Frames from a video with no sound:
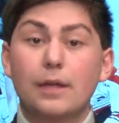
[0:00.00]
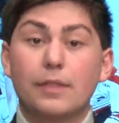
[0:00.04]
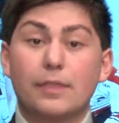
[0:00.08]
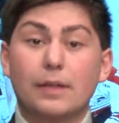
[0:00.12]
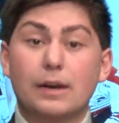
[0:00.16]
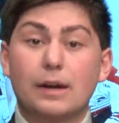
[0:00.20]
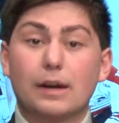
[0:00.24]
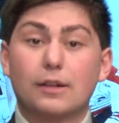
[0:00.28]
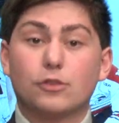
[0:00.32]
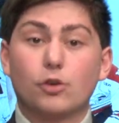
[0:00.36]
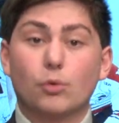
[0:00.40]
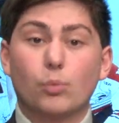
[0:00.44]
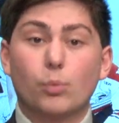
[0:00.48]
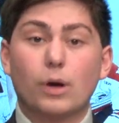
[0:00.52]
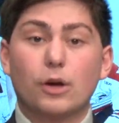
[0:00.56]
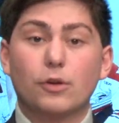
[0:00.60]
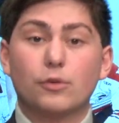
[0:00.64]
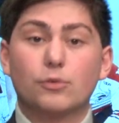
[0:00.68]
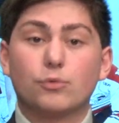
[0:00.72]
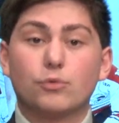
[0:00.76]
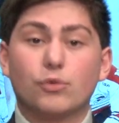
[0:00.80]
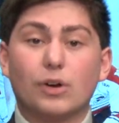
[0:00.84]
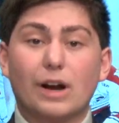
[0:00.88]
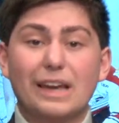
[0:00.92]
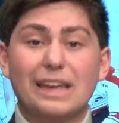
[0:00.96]
Then at the
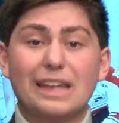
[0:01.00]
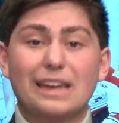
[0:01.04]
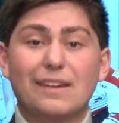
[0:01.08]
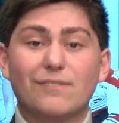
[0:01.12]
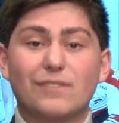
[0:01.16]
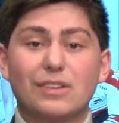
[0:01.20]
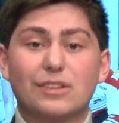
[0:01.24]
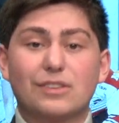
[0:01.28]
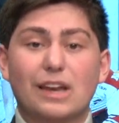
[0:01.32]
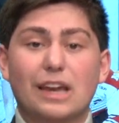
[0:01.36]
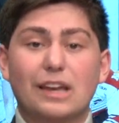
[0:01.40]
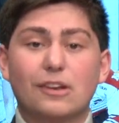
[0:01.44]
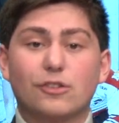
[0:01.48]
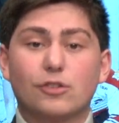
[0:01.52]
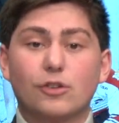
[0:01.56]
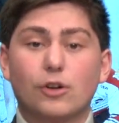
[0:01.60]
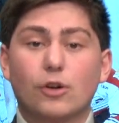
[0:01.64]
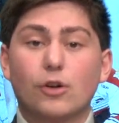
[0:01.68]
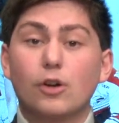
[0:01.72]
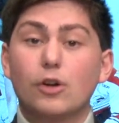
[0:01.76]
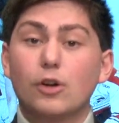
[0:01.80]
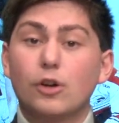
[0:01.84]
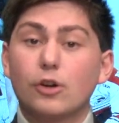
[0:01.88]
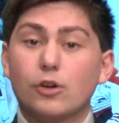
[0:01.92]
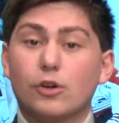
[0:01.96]
Wilton Wright Invitational,
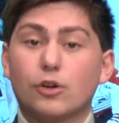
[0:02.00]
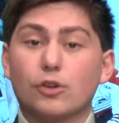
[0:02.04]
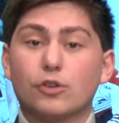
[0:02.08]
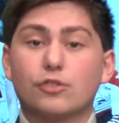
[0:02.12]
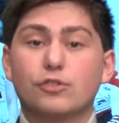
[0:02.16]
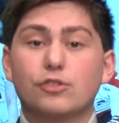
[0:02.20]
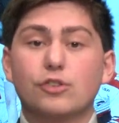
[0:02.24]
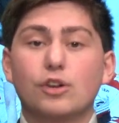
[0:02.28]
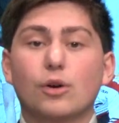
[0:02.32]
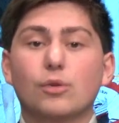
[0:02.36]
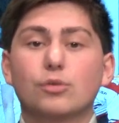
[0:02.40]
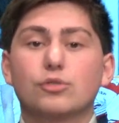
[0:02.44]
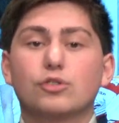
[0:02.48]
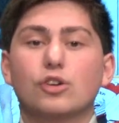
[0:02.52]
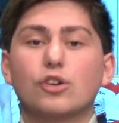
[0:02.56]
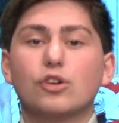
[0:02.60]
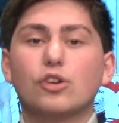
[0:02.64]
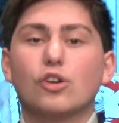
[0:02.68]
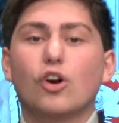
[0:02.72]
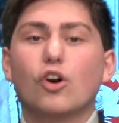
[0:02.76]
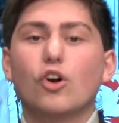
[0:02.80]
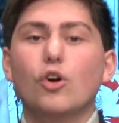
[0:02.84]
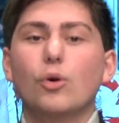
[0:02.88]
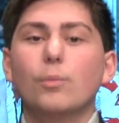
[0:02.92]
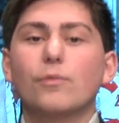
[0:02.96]
Curcio took
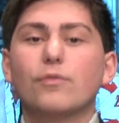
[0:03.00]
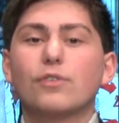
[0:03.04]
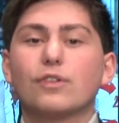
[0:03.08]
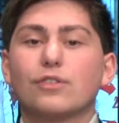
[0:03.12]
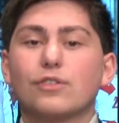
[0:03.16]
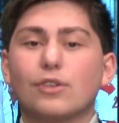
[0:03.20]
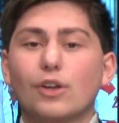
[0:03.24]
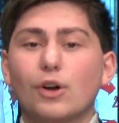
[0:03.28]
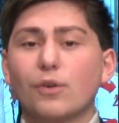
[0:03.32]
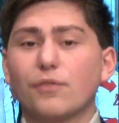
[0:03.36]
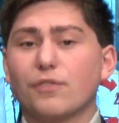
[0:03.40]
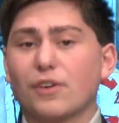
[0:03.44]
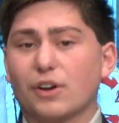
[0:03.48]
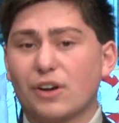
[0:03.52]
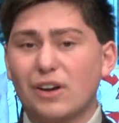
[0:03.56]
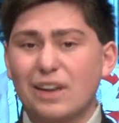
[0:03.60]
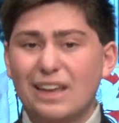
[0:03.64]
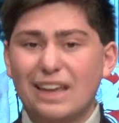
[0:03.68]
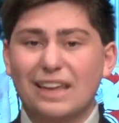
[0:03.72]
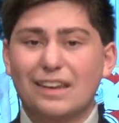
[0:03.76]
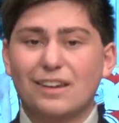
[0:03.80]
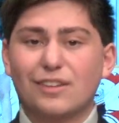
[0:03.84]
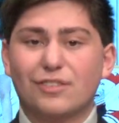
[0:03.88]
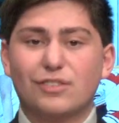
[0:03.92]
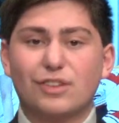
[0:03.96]
home the silver
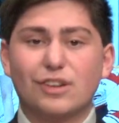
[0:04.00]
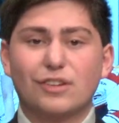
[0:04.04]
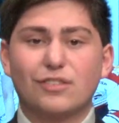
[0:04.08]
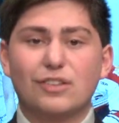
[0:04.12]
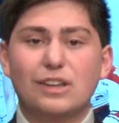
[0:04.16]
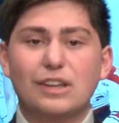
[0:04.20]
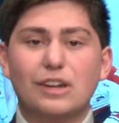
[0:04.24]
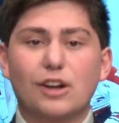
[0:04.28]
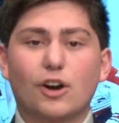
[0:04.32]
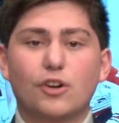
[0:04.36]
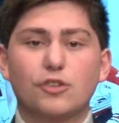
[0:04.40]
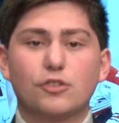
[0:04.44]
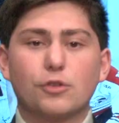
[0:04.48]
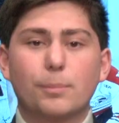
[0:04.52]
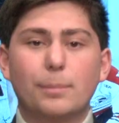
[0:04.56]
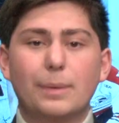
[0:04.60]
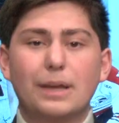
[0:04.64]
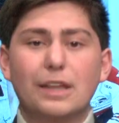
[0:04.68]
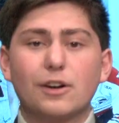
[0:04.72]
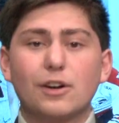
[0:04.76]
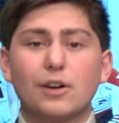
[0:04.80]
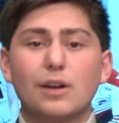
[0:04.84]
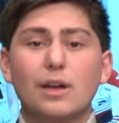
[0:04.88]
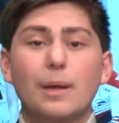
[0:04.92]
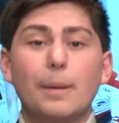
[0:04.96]
in the 1600
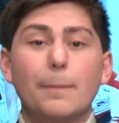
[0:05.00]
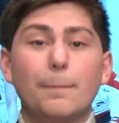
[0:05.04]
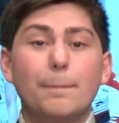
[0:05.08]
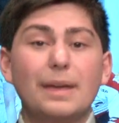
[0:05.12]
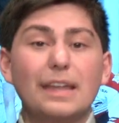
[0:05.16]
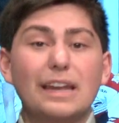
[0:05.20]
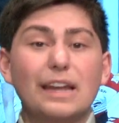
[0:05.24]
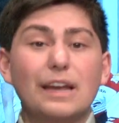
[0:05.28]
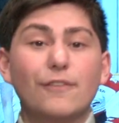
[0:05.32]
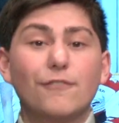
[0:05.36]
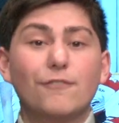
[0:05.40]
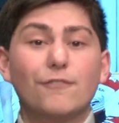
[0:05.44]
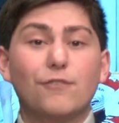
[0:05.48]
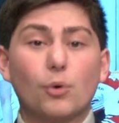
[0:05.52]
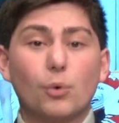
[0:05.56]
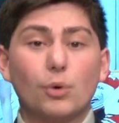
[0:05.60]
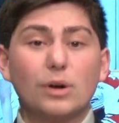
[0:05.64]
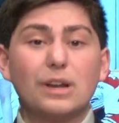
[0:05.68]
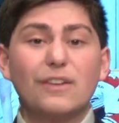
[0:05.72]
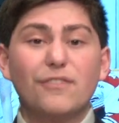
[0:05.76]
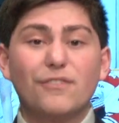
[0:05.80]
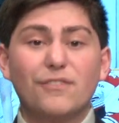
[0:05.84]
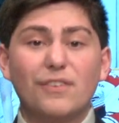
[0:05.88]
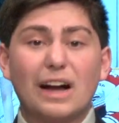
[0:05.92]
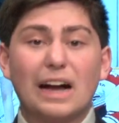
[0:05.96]
meter, beating
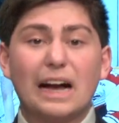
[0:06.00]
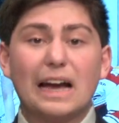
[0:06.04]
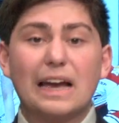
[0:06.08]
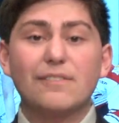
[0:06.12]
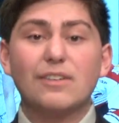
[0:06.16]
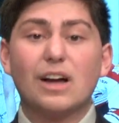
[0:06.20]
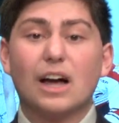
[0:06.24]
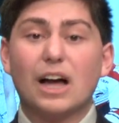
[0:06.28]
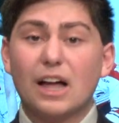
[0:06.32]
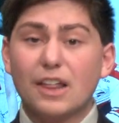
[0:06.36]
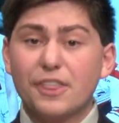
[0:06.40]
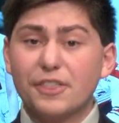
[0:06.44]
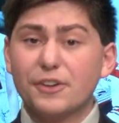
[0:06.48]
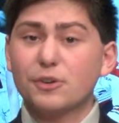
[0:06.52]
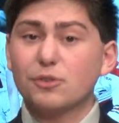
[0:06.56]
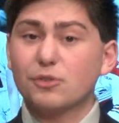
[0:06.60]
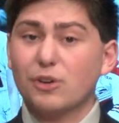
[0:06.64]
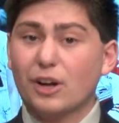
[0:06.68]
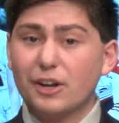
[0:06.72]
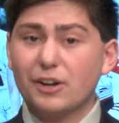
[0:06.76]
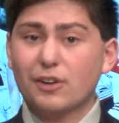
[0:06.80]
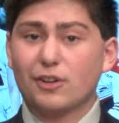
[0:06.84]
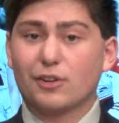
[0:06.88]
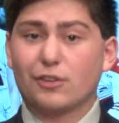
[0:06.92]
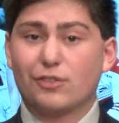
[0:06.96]
45 other
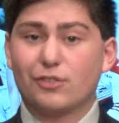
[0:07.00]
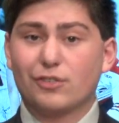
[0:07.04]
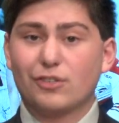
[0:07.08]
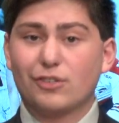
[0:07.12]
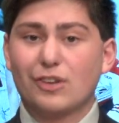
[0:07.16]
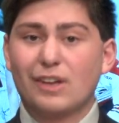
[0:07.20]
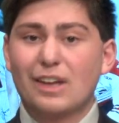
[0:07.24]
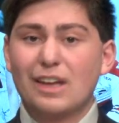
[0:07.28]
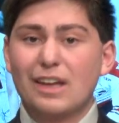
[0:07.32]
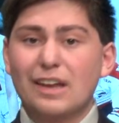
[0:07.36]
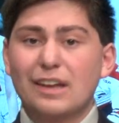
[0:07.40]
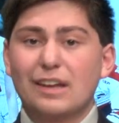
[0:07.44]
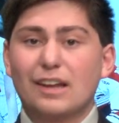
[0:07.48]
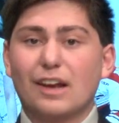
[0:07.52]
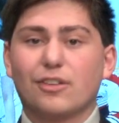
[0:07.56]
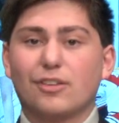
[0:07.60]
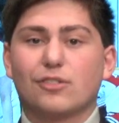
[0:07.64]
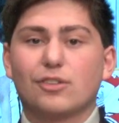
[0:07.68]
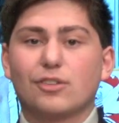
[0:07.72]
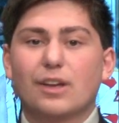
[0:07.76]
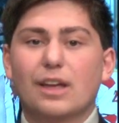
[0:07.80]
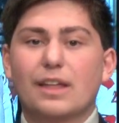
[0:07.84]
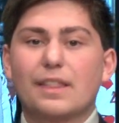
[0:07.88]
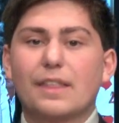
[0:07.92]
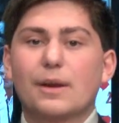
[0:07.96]
runners.
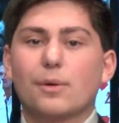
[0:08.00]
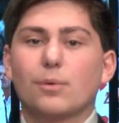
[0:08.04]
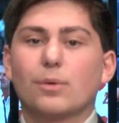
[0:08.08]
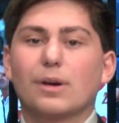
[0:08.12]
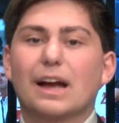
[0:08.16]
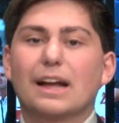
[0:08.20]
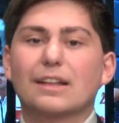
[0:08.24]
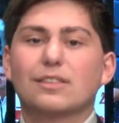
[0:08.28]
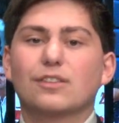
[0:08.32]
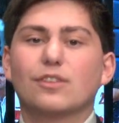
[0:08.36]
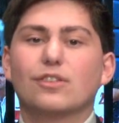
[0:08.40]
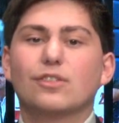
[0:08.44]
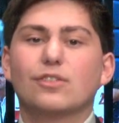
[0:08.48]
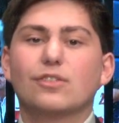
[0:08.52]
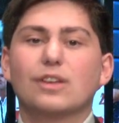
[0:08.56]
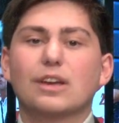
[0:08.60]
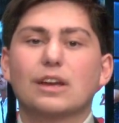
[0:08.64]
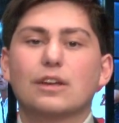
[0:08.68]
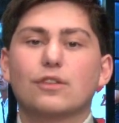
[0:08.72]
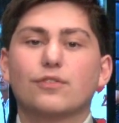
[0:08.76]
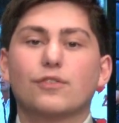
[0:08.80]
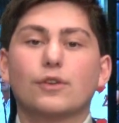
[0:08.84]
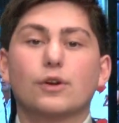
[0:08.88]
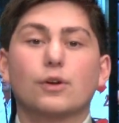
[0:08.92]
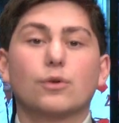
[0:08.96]
Yesterday, they were at the
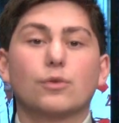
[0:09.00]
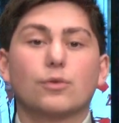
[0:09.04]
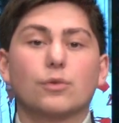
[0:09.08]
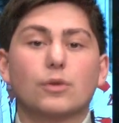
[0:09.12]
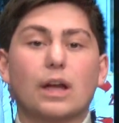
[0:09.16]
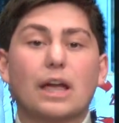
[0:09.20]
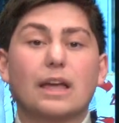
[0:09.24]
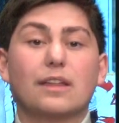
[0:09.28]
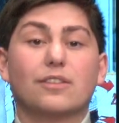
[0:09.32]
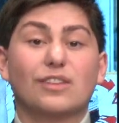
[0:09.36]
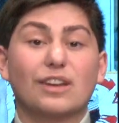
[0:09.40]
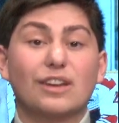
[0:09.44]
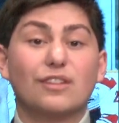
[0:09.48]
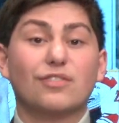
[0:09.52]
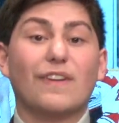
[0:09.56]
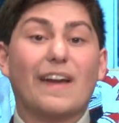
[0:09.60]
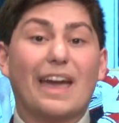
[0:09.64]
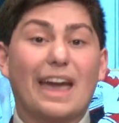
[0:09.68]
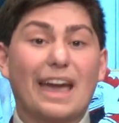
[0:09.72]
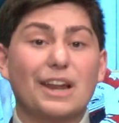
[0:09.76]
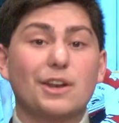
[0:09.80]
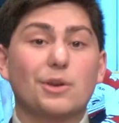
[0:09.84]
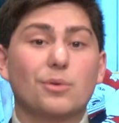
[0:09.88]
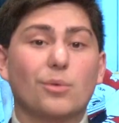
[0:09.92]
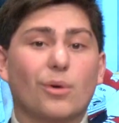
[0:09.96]
6th
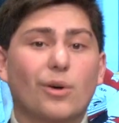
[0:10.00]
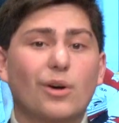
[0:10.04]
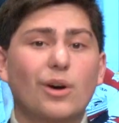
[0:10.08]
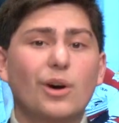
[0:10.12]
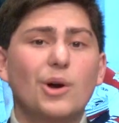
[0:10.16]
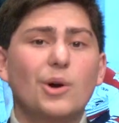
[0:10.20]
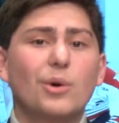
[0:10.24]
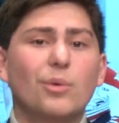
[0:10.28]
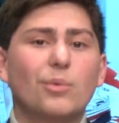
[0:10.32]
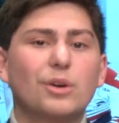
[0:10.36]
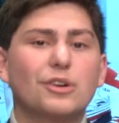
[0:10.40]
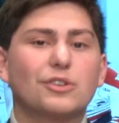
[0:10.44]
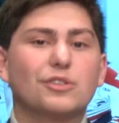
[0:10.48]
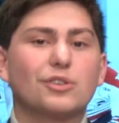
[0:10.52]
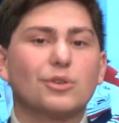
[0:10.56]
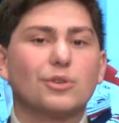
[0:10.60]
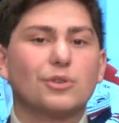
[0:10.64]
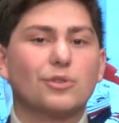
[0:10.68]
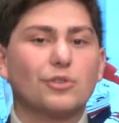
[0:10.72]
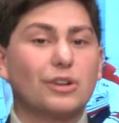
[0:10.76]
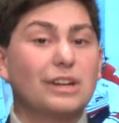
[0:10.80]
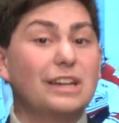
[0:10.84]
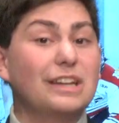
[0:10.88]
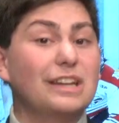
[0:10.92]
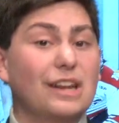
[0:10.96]
annual Winter
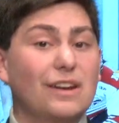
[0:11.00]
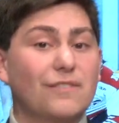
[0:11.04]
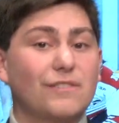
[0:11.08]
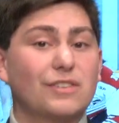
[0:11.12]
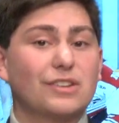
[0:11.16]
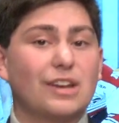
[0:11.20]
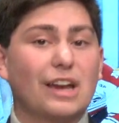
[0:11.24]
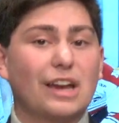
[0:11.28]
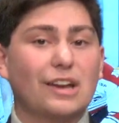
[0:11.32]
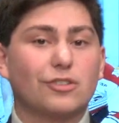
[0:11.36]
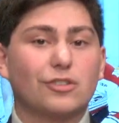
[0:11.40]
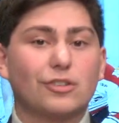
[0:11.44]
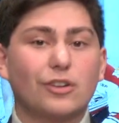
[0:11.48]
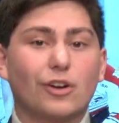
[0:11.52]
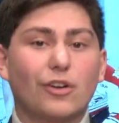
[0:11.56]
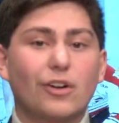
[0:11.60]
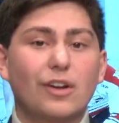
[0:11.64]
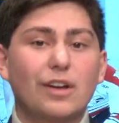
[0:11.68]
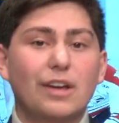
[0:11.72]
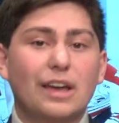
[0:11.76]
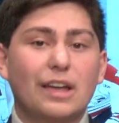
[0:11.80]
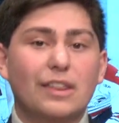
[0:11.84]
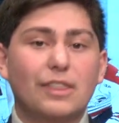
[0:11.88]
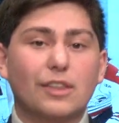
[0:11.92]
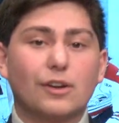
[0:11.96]
Green Invitational,
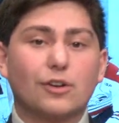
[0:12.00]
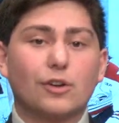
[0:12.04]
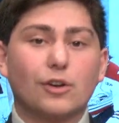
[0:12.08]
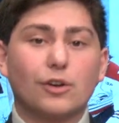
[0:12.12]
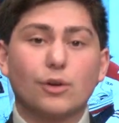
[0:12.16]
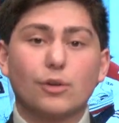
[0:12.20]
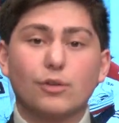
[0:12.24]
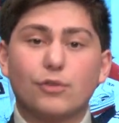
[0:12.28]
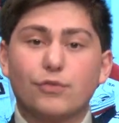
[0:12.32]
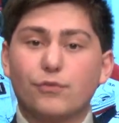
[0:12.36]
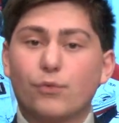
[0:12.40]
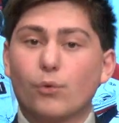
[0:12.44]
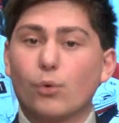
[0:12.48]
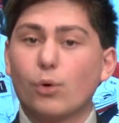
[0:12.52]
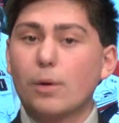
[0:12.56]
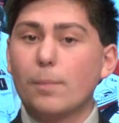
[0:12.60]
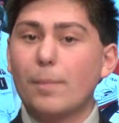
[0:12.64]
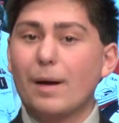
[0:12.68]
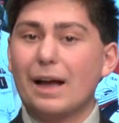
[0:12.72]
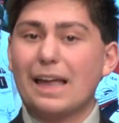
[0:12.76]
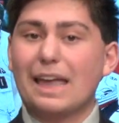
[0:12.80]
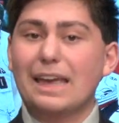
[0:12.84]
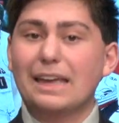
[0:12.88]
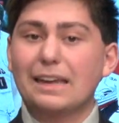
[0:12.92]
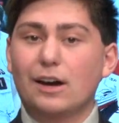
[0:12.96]
and the girls
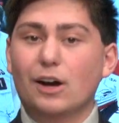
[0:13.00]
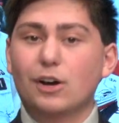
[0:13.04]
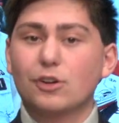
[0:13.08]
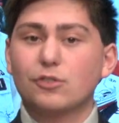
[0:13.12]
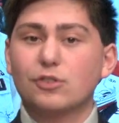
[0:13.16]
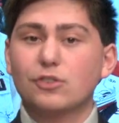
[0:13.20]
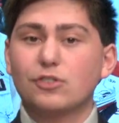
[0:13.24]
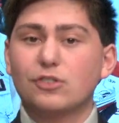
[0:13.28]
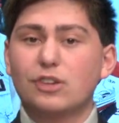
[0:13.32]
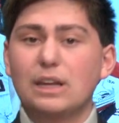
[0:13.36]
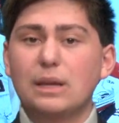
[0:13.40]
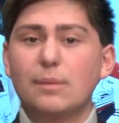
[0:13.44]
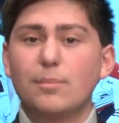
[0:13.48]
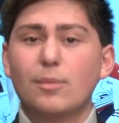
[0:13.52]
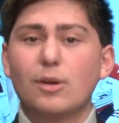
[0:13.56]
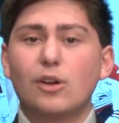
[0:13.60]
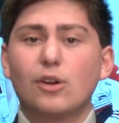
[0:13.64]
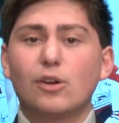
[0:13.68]
4x800 team